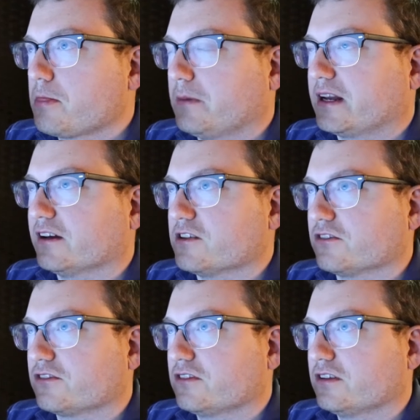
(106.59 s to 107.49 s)

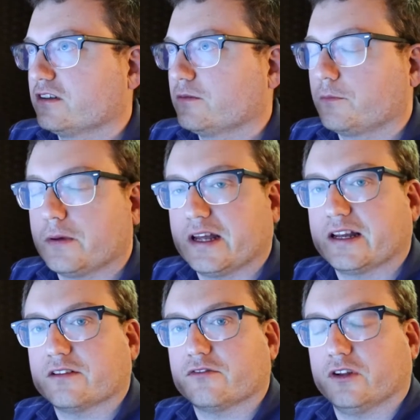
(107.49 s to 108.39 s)
because
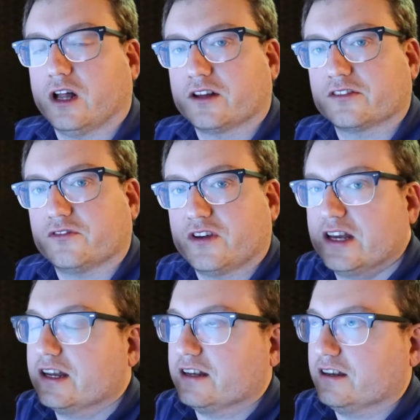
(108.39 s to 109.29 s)
being in
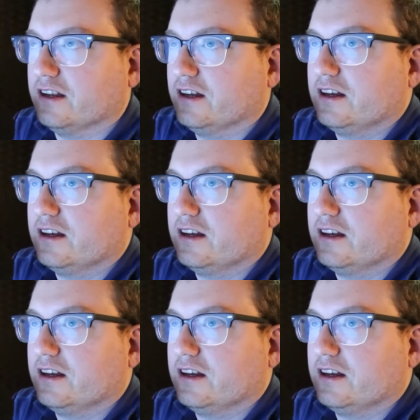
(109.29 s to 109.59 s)
philosophy and